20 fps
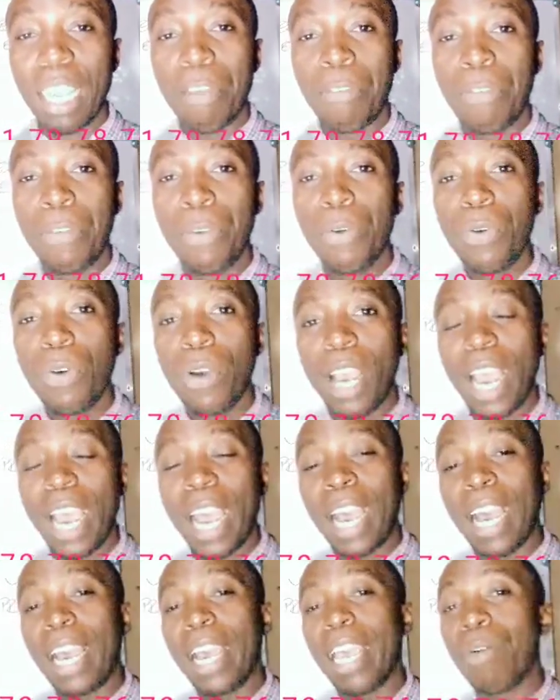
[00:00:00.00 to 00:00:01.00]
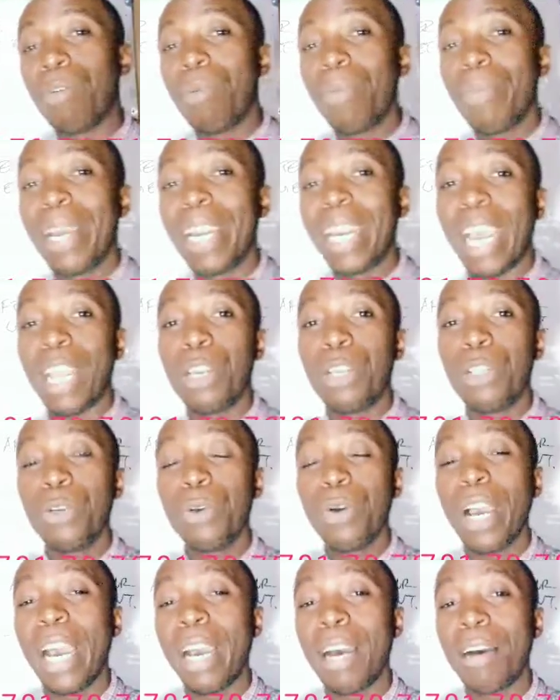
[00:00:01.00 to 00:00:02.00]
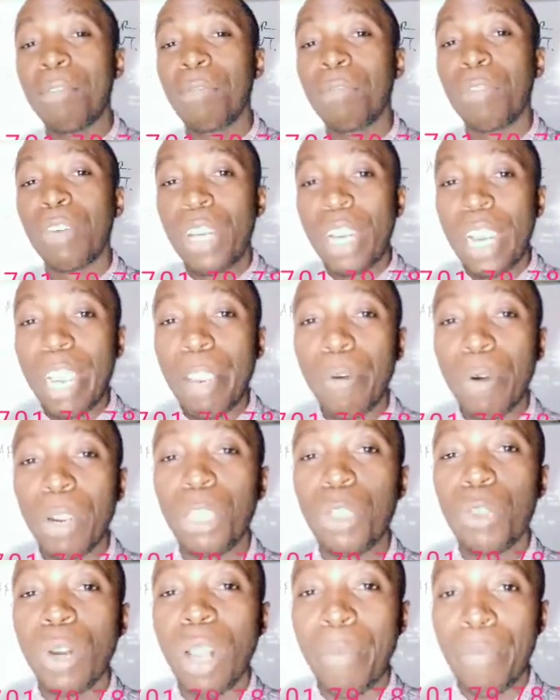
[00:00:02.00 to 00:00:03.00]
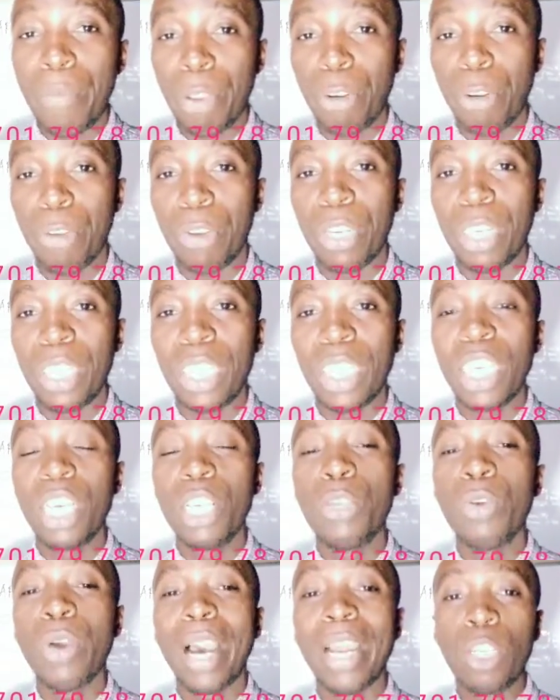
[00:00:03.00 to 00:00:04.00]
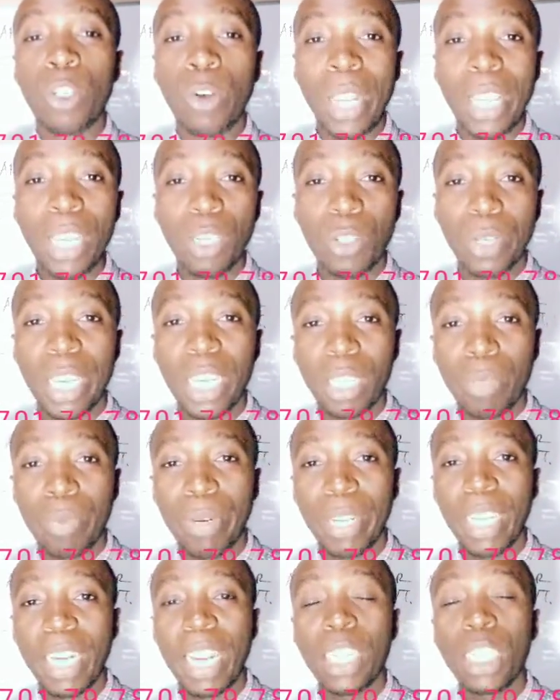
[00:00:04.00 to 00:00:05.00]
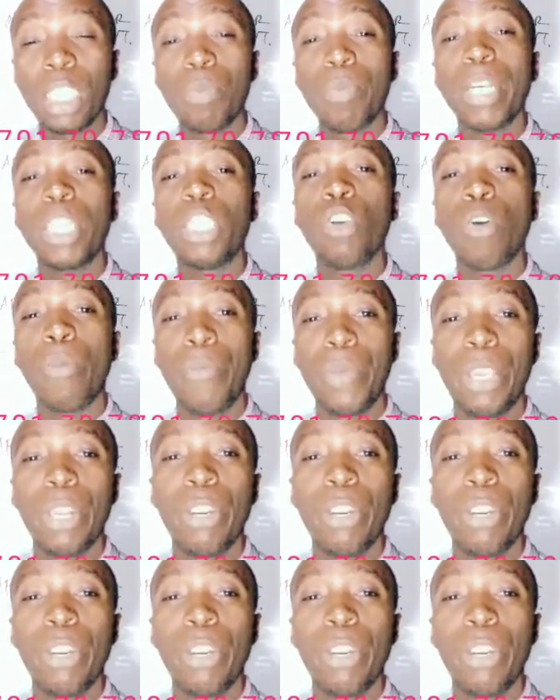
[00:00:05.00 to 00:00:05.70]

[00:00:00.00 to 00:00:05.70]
If you are a woman and you have irregular periods, you are trying to get pregnant but your